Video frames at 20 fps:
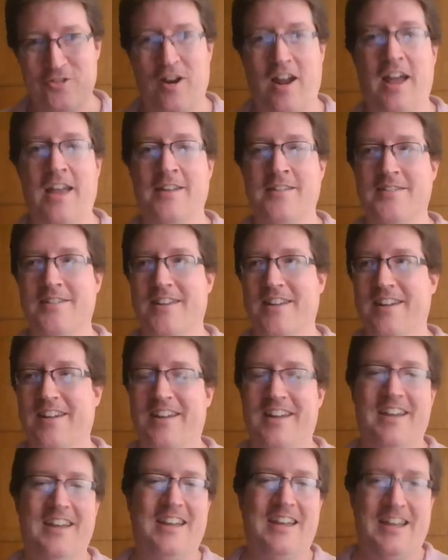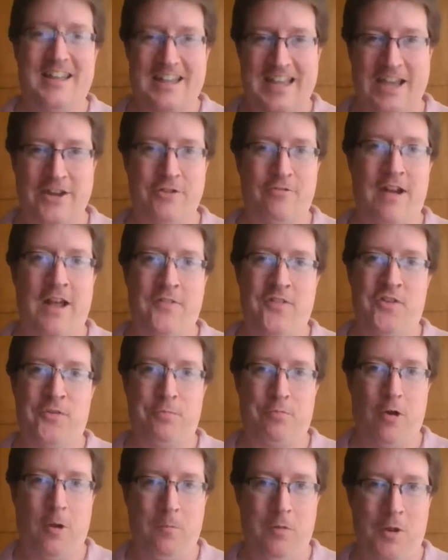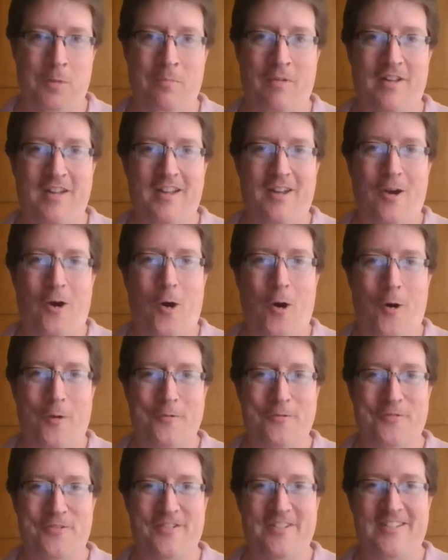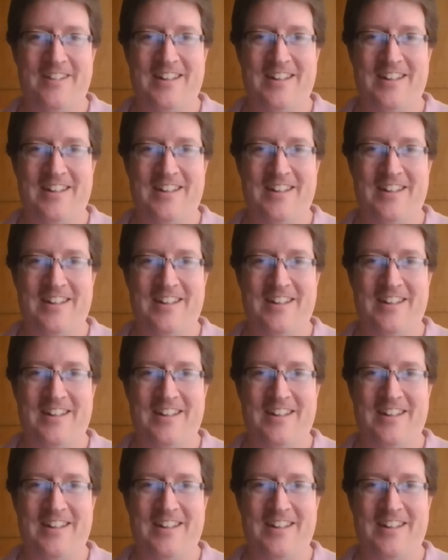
try and get around this problem of